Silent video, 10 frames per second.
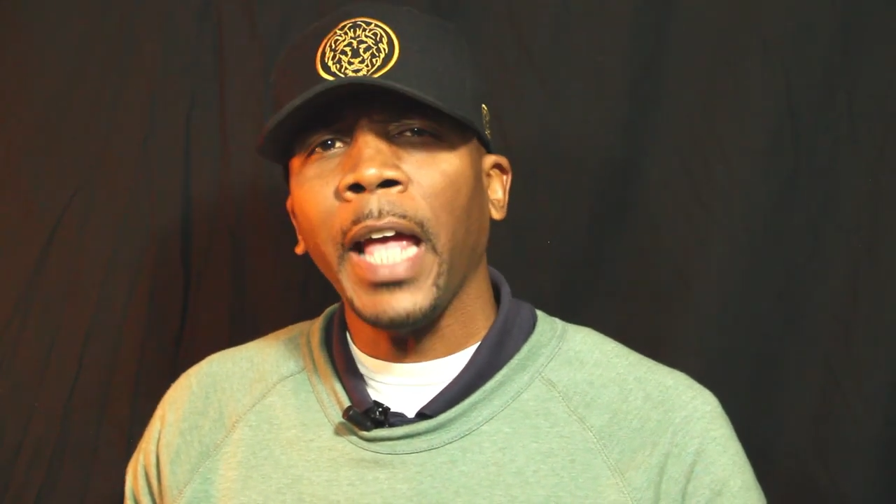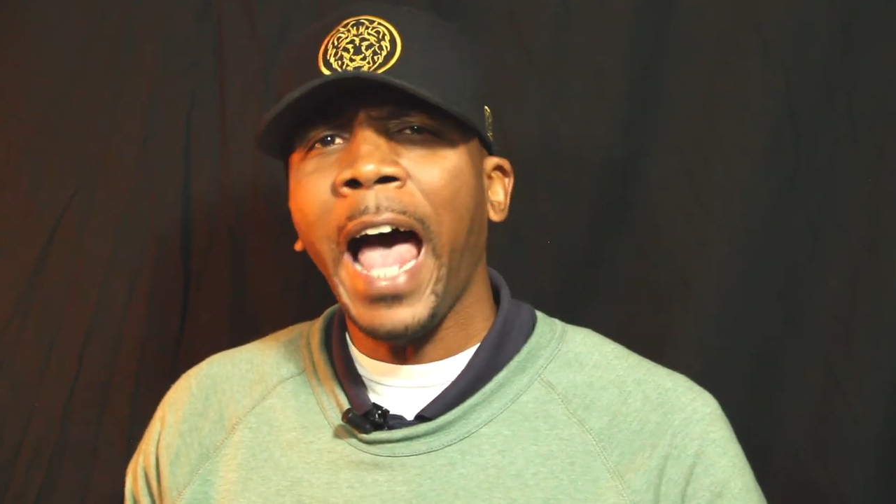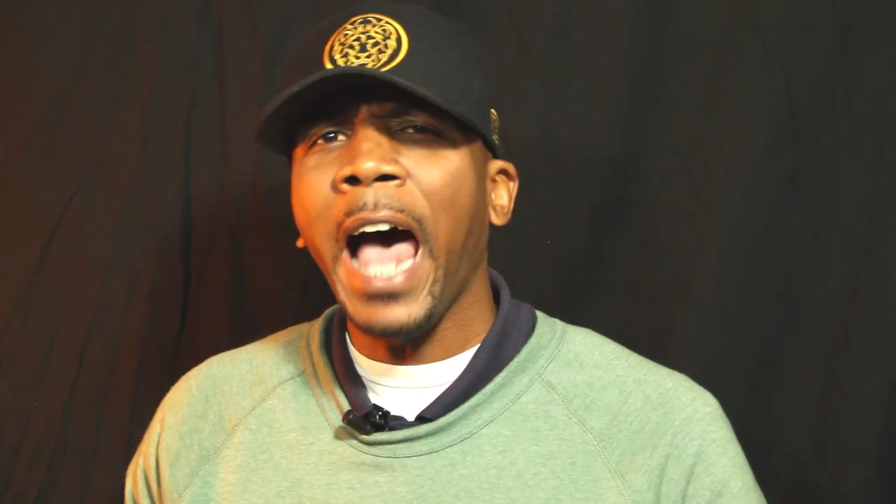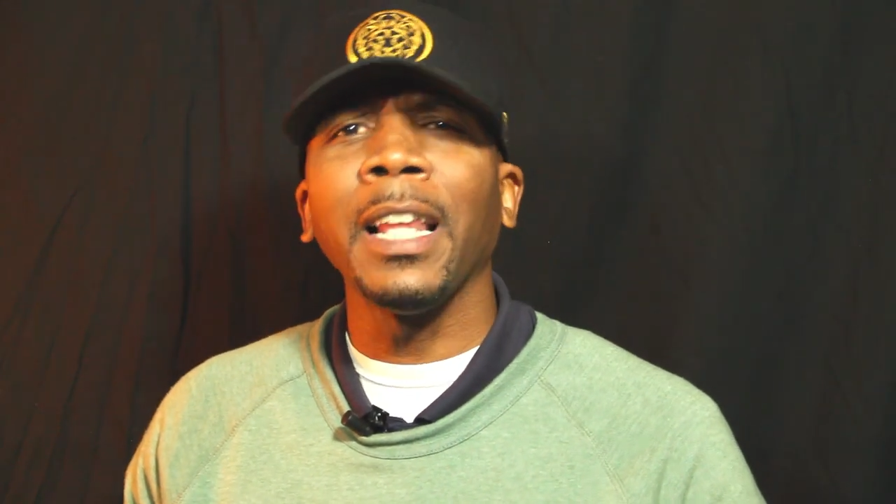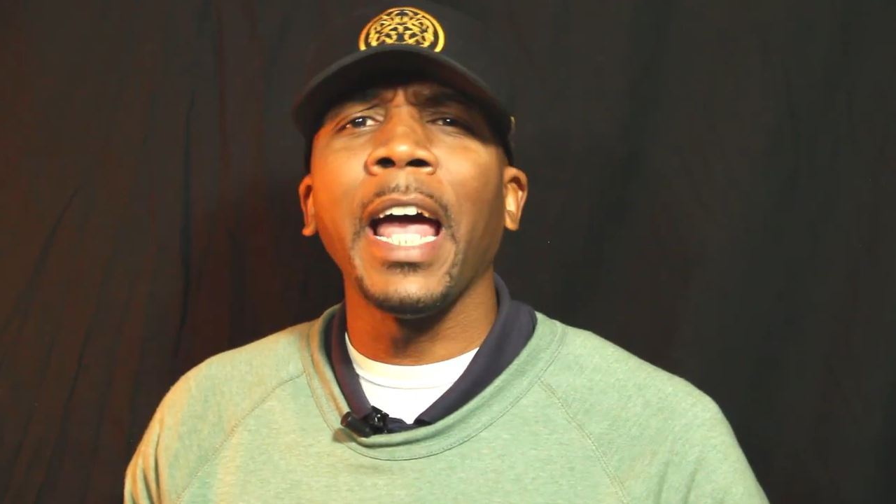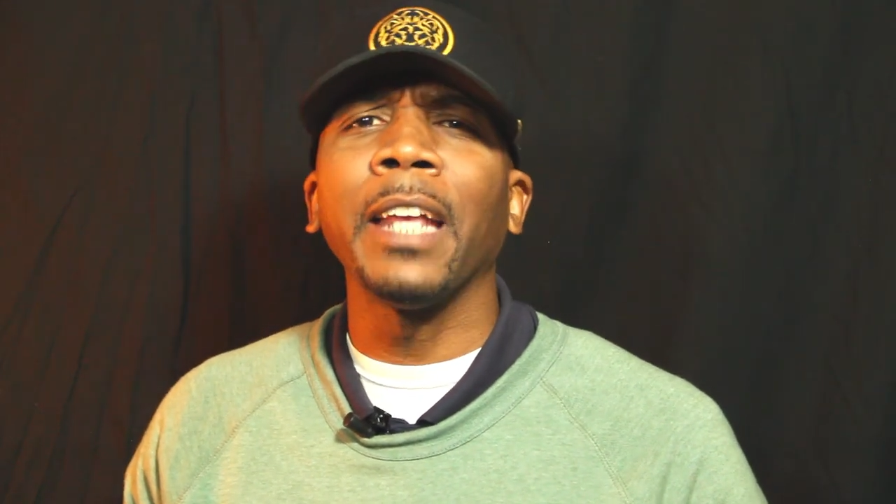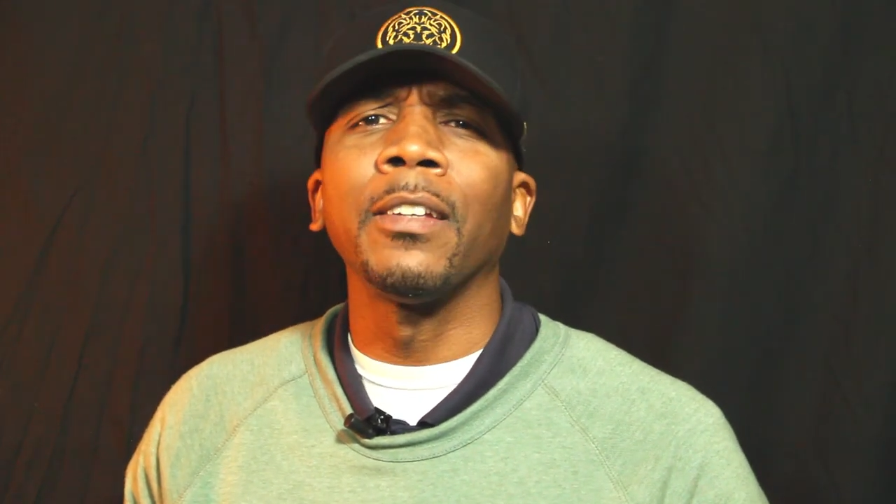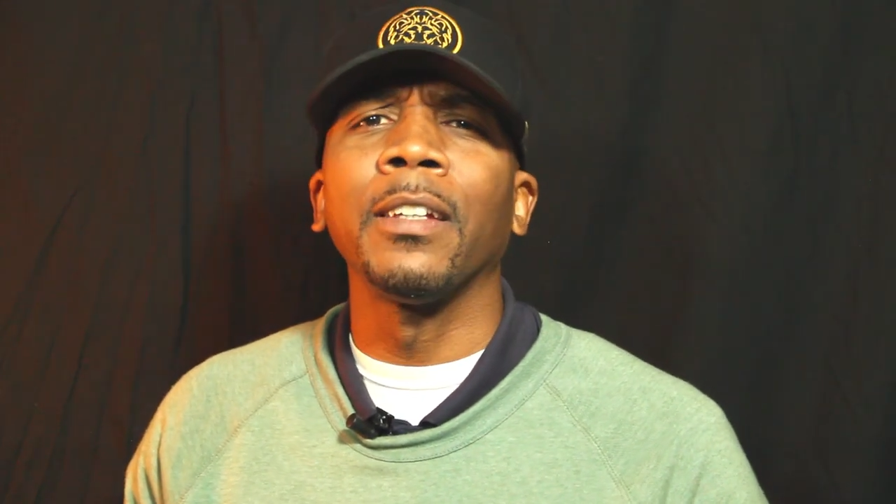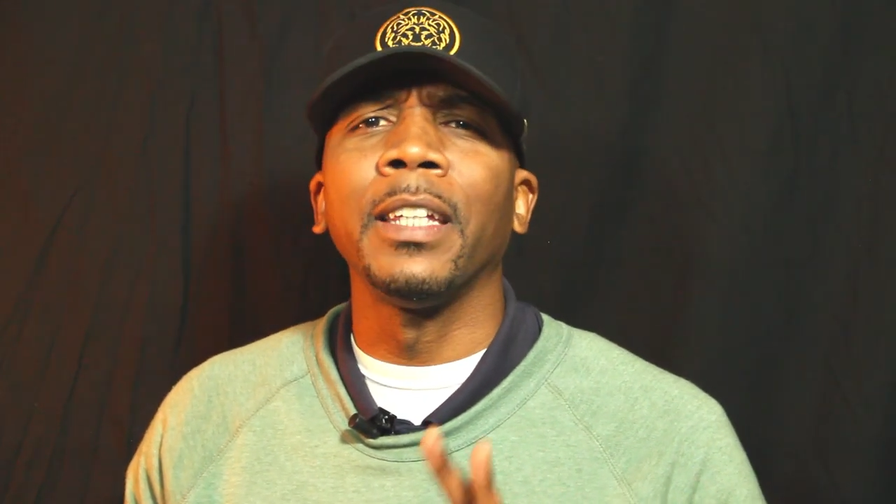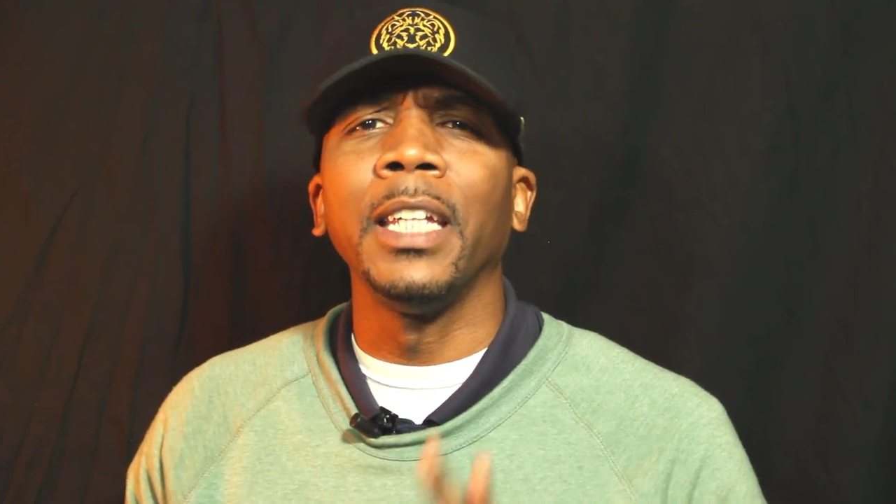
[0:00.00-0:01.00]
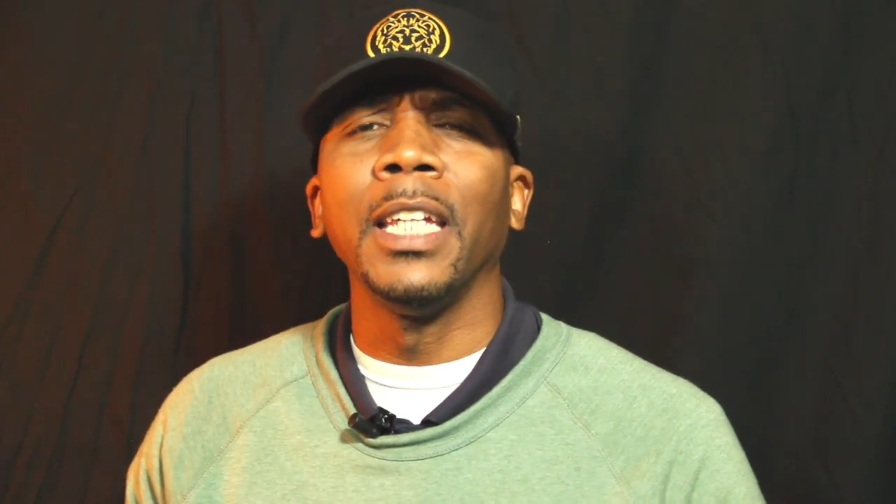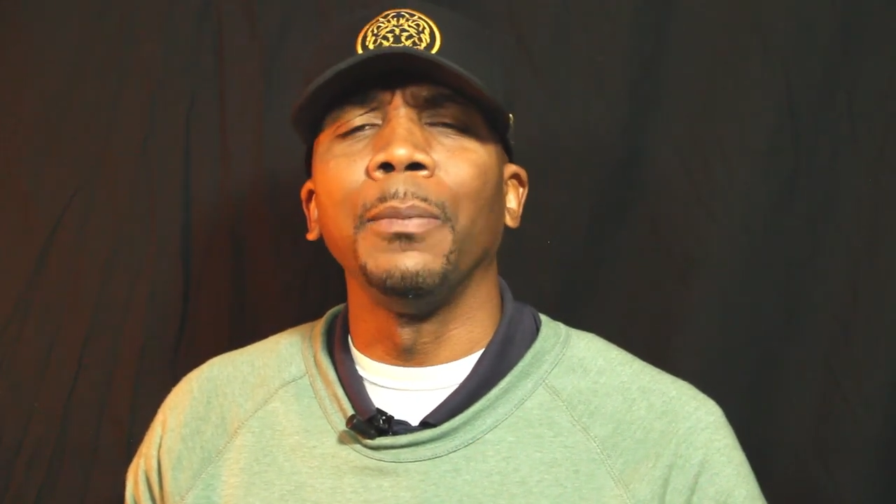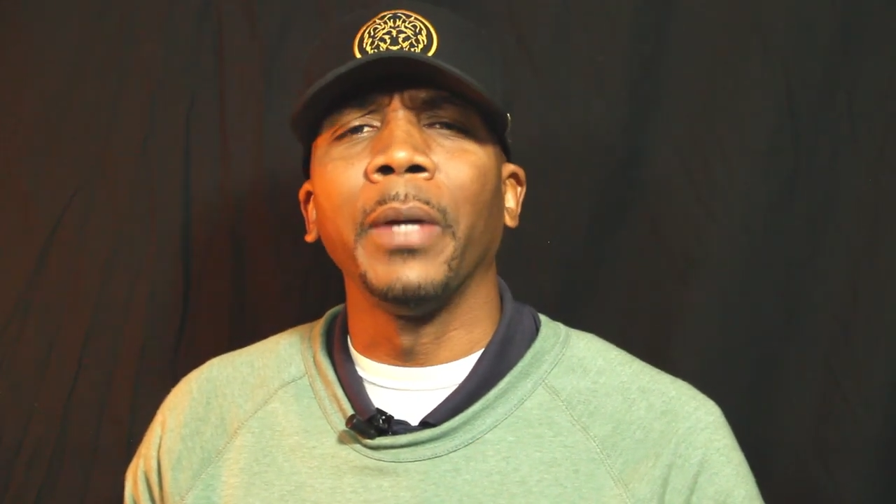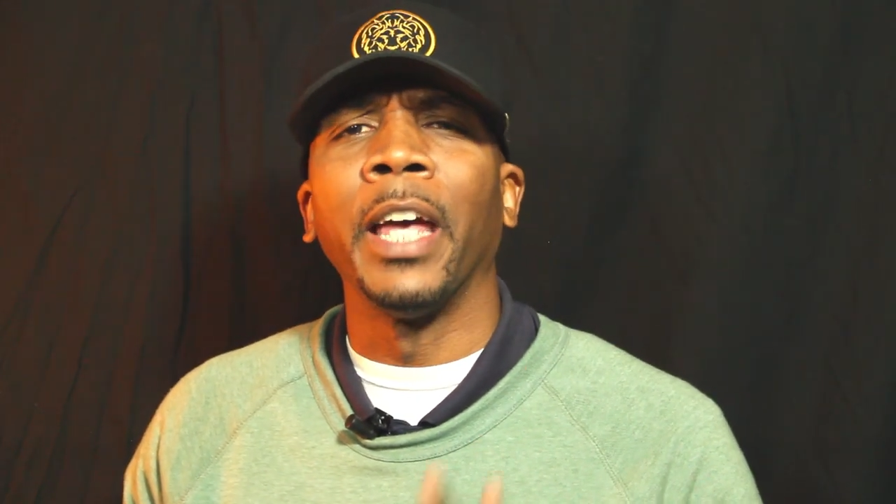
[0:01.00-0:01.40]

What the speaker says: I like to keep